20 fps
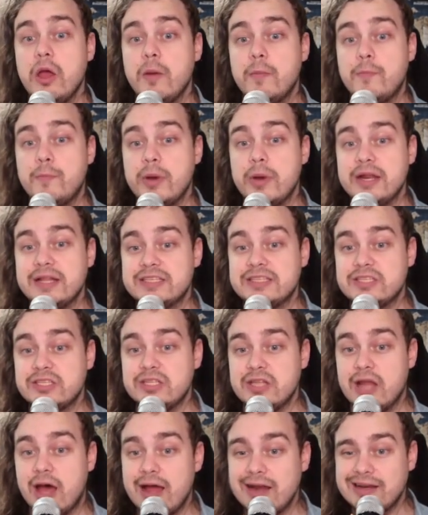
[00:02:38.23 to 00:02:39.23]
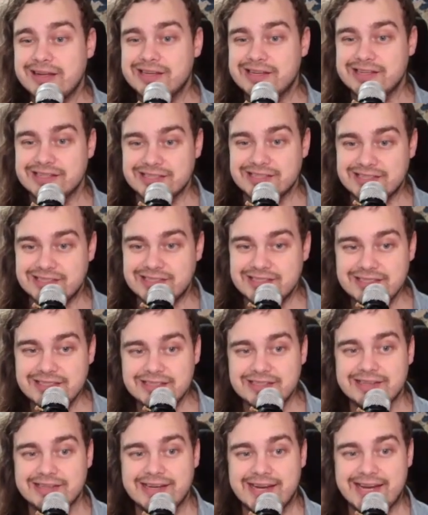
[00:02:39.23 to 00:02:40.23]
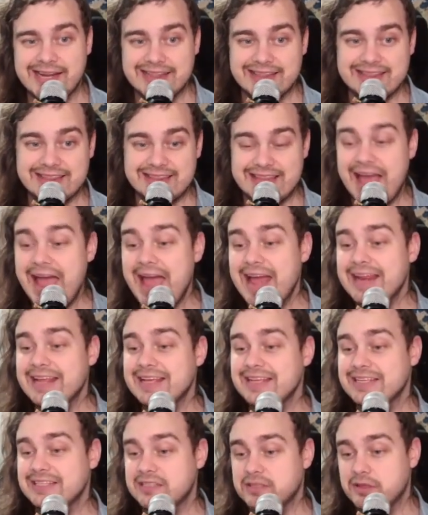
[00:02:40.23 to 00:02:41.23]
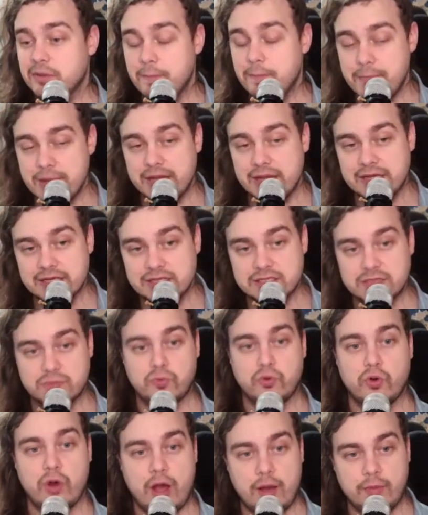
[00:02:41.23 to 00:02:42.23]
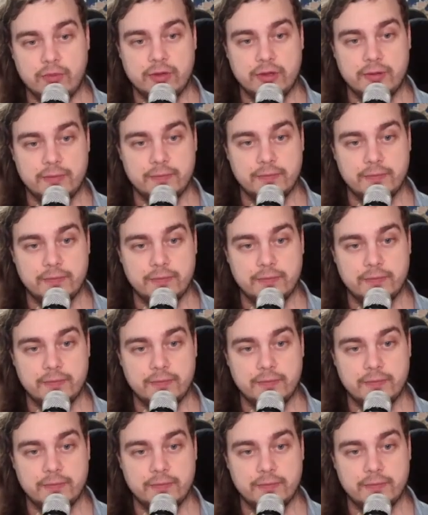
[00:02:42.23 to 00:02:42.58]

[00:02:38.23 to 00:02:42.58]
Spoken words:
but it's not consistent, and that is the biggest problem.